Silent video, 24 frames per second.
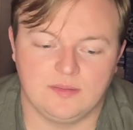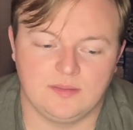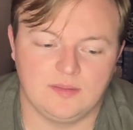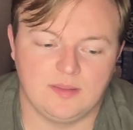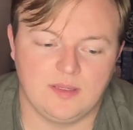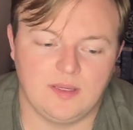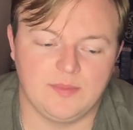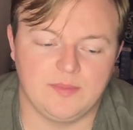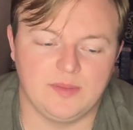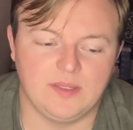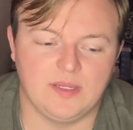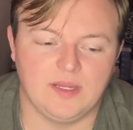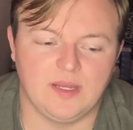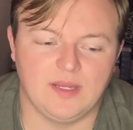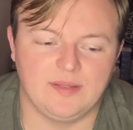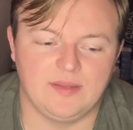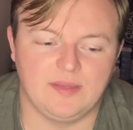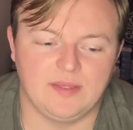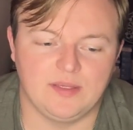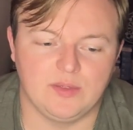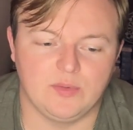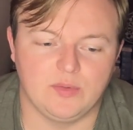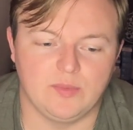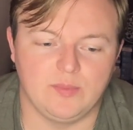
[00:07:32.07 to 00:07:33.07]
I mean, I
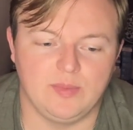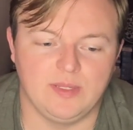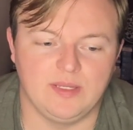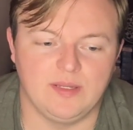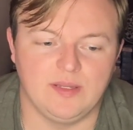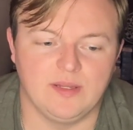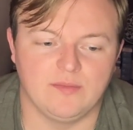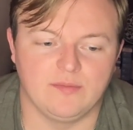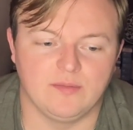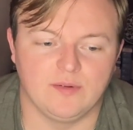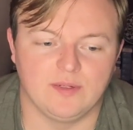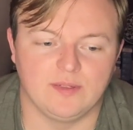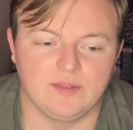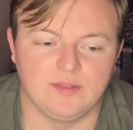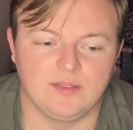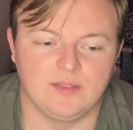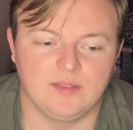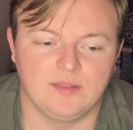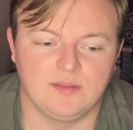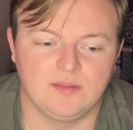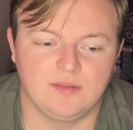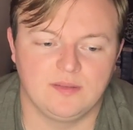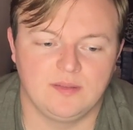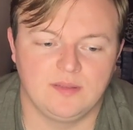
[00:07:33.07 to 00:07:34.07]
think it would be different
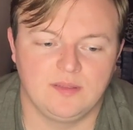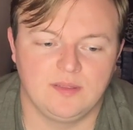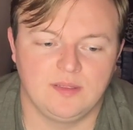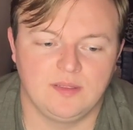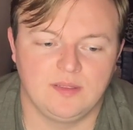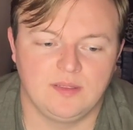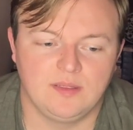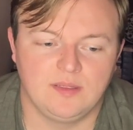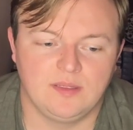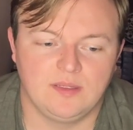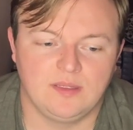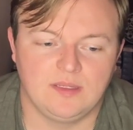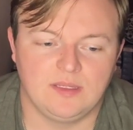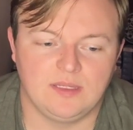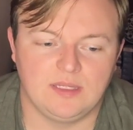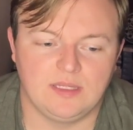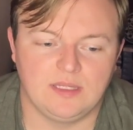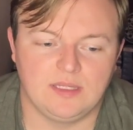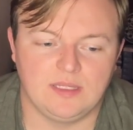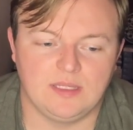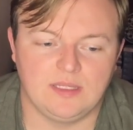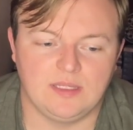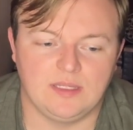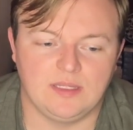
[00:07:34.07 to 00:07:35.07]

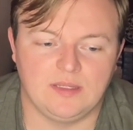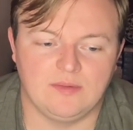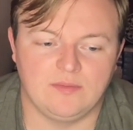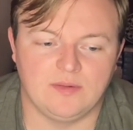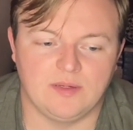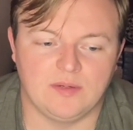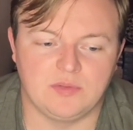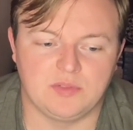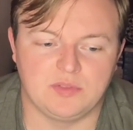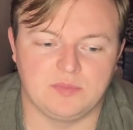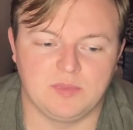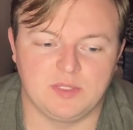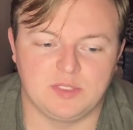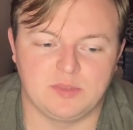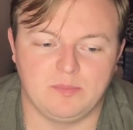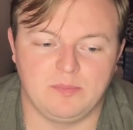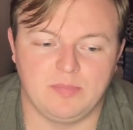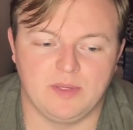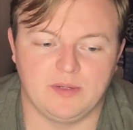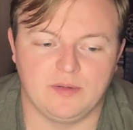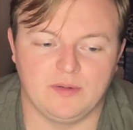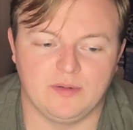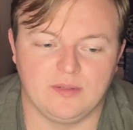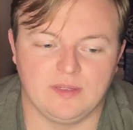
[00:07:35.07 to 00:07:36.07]
if I was much
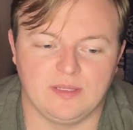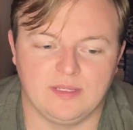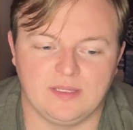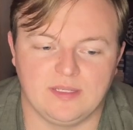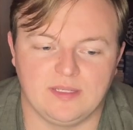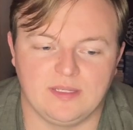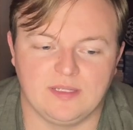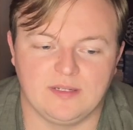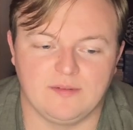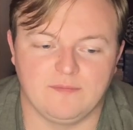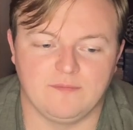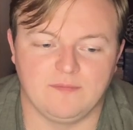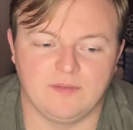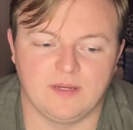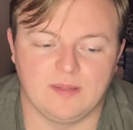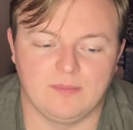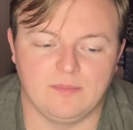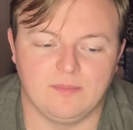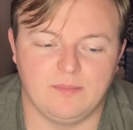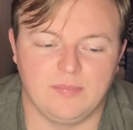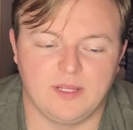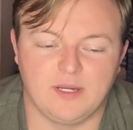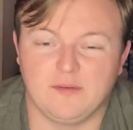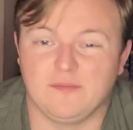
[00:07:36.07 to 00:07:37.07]
better, like, in a fi-
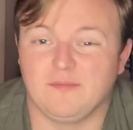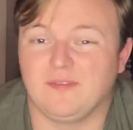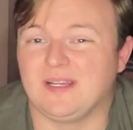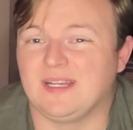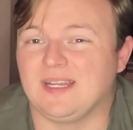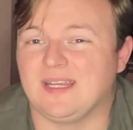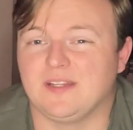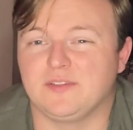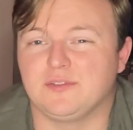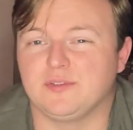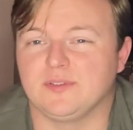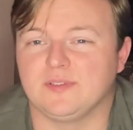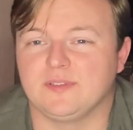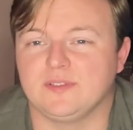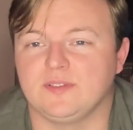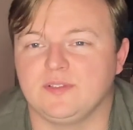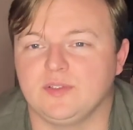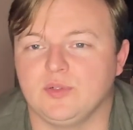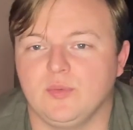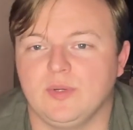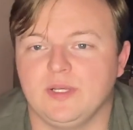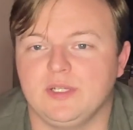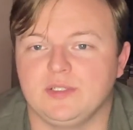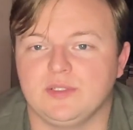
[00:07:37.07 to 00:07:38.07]
better financial
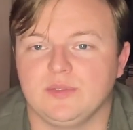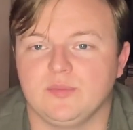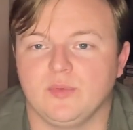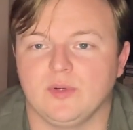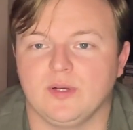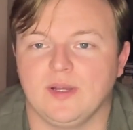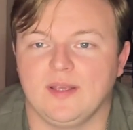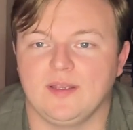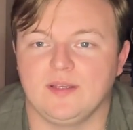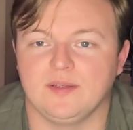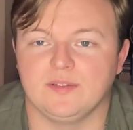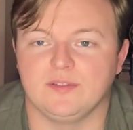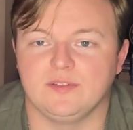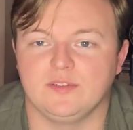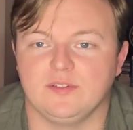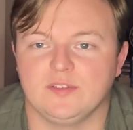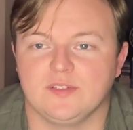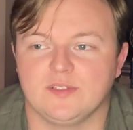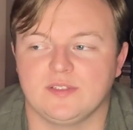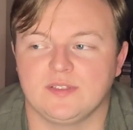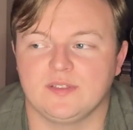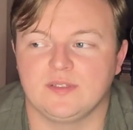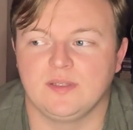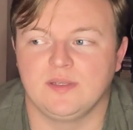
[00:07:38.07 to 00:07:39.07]
situation where I could
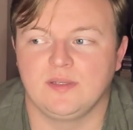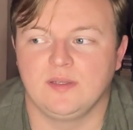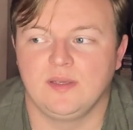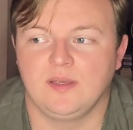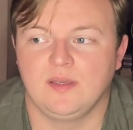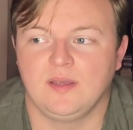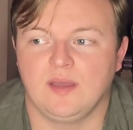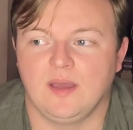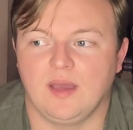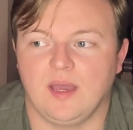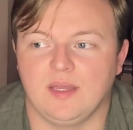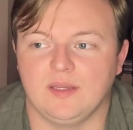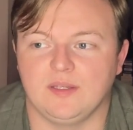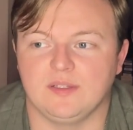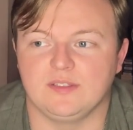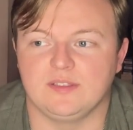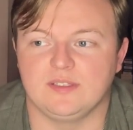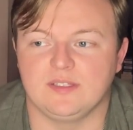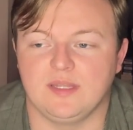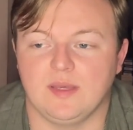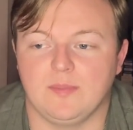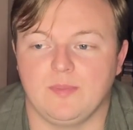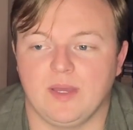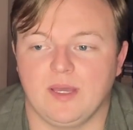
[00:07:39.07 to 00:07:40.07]
just, I could
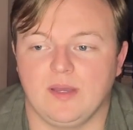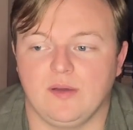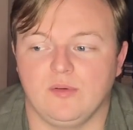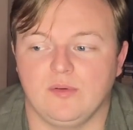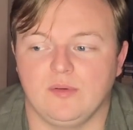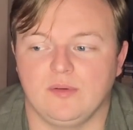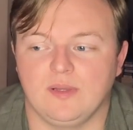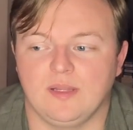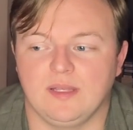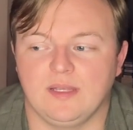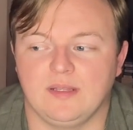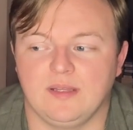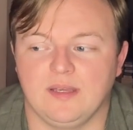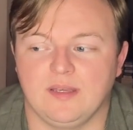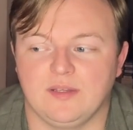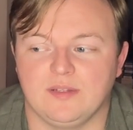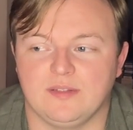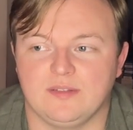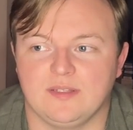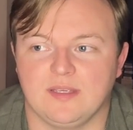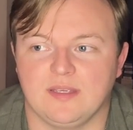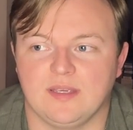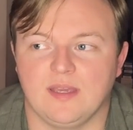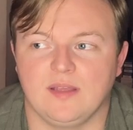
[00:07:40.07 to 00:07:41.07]
step out and I could
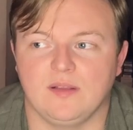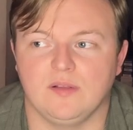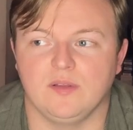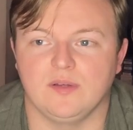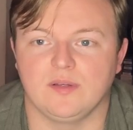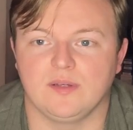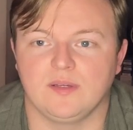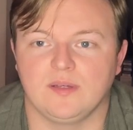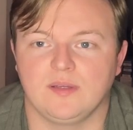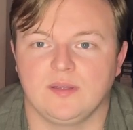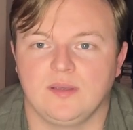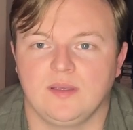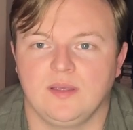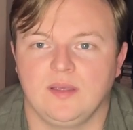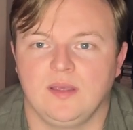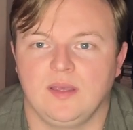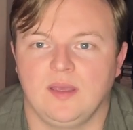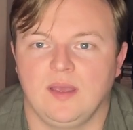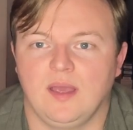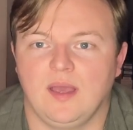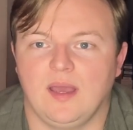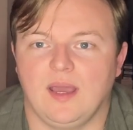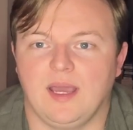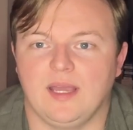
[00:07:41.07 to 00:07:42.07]
say, hey, look,
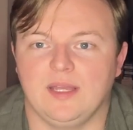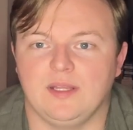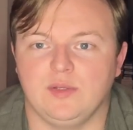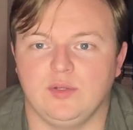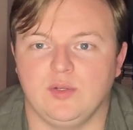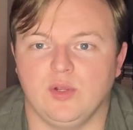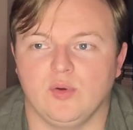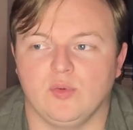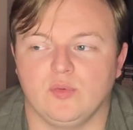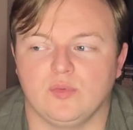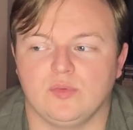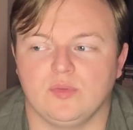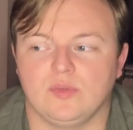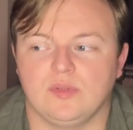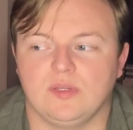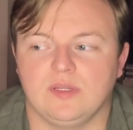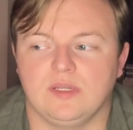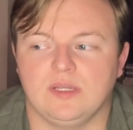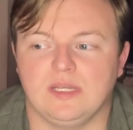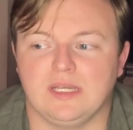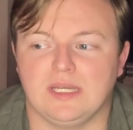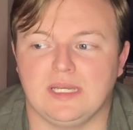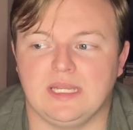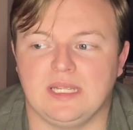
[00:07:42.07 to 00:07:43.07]
I don't
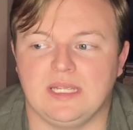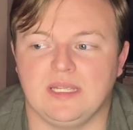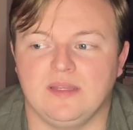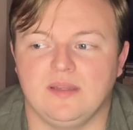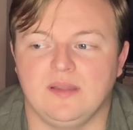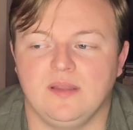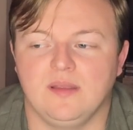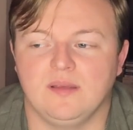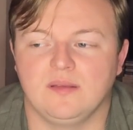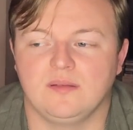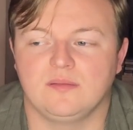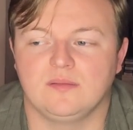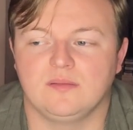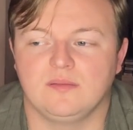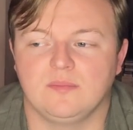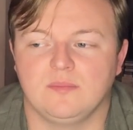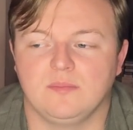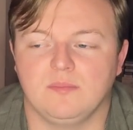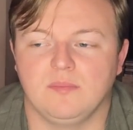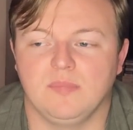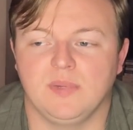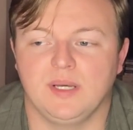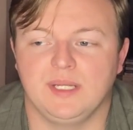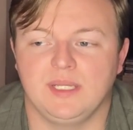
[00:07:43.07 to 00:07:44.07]
need
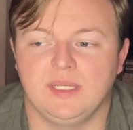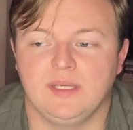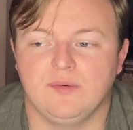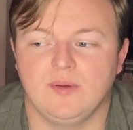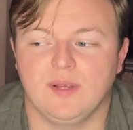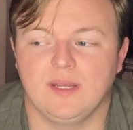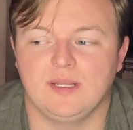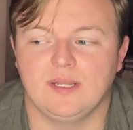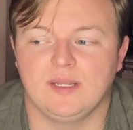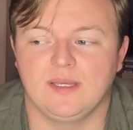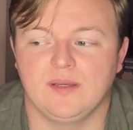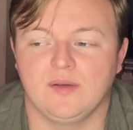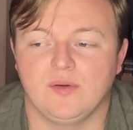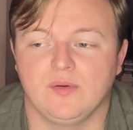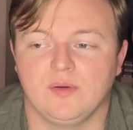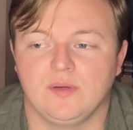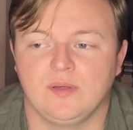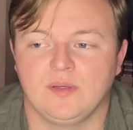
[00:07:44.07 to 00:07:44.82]
money right now.